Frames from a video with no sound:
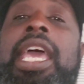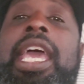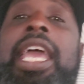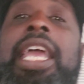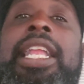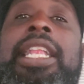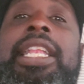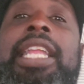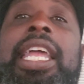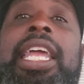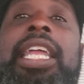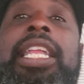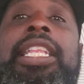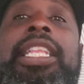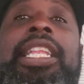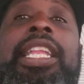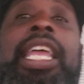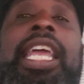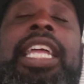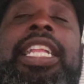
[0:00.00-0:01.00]

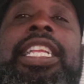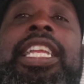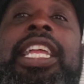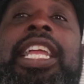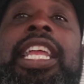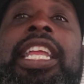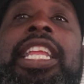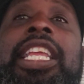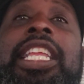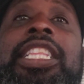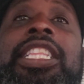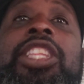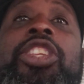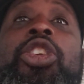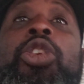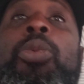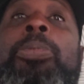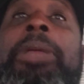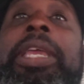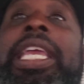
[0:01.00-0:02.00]
And
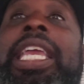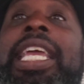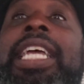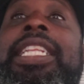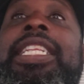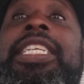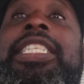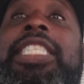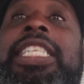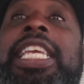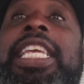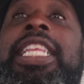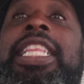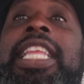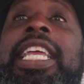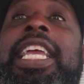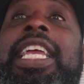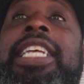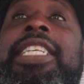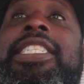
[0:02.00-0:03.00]
you begin to see
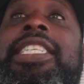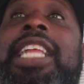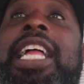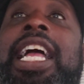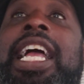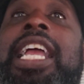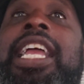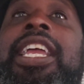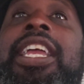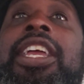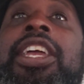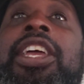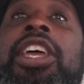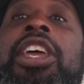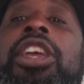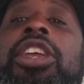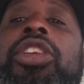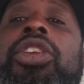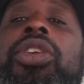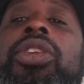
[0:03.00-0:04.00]
things like,
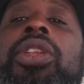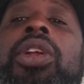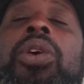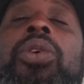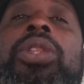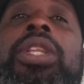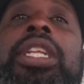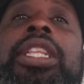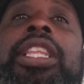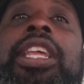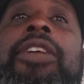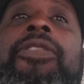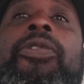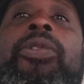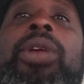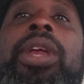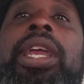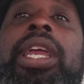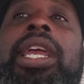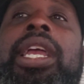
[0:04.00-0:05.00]
the
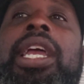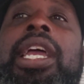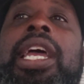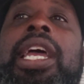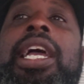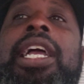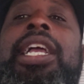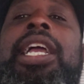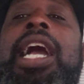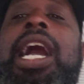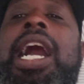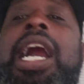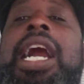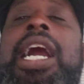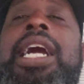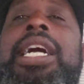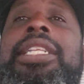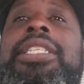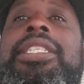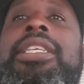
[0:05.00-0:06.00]
different
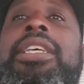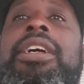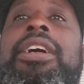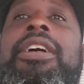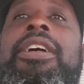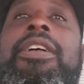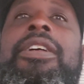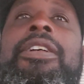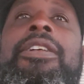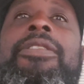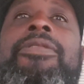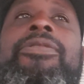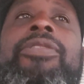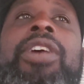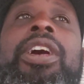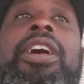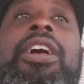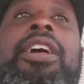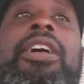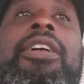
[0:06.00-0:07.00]
gods of
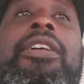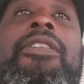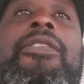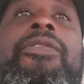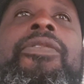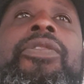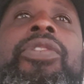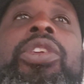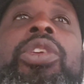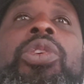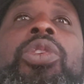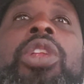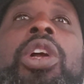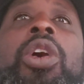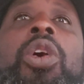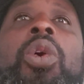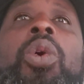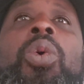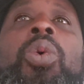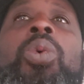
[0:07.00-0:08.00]

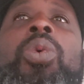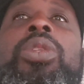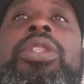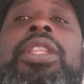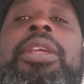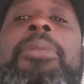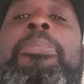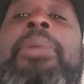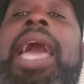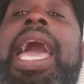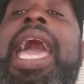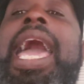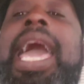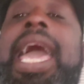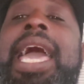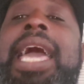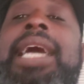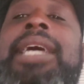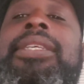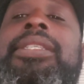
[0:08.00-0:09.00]
the
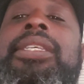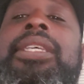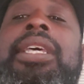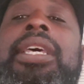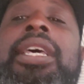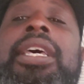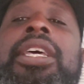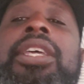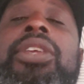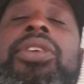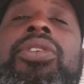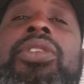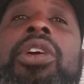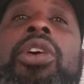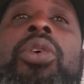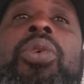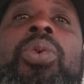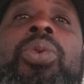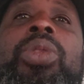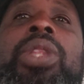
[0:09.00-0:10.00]
past.
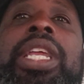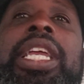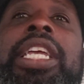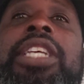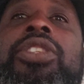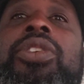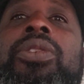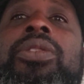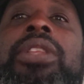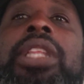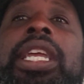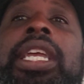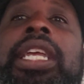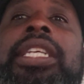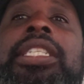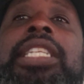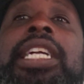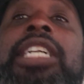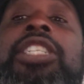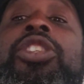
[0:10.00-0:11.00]
These are
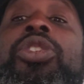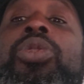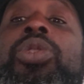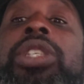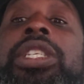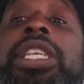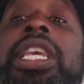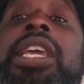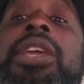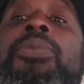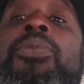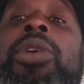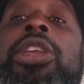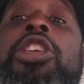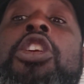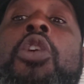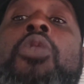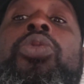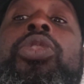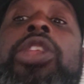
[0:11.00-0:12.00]
things that you see when
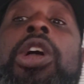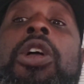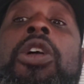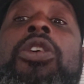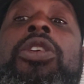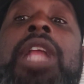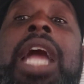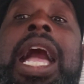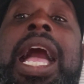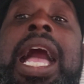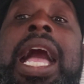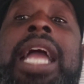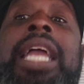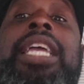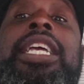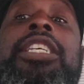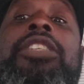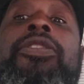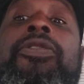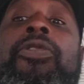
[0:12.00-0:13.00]
your third eye
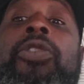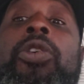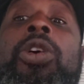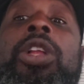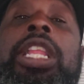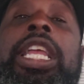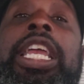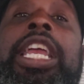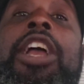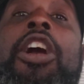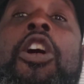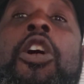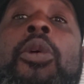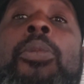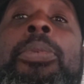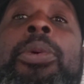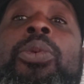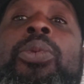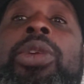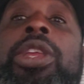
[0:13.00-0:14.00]
is fully
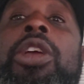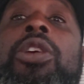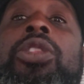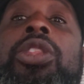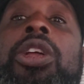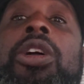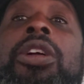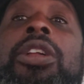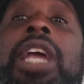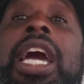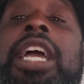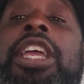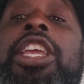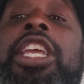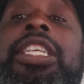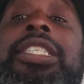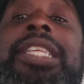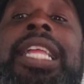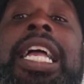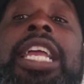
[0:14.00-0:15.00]
open. When your third eye,
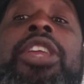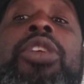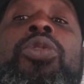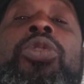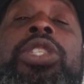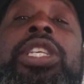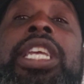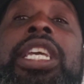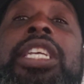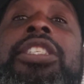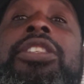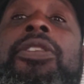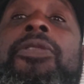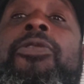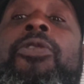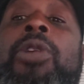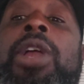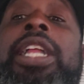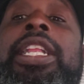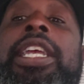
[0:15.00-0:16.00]
it's like you
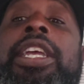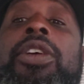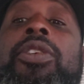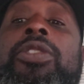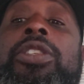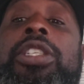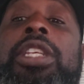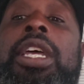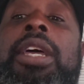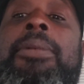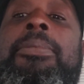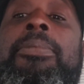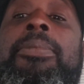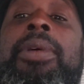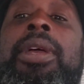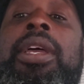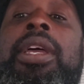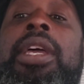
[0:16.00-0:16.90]
schizophrenic or something.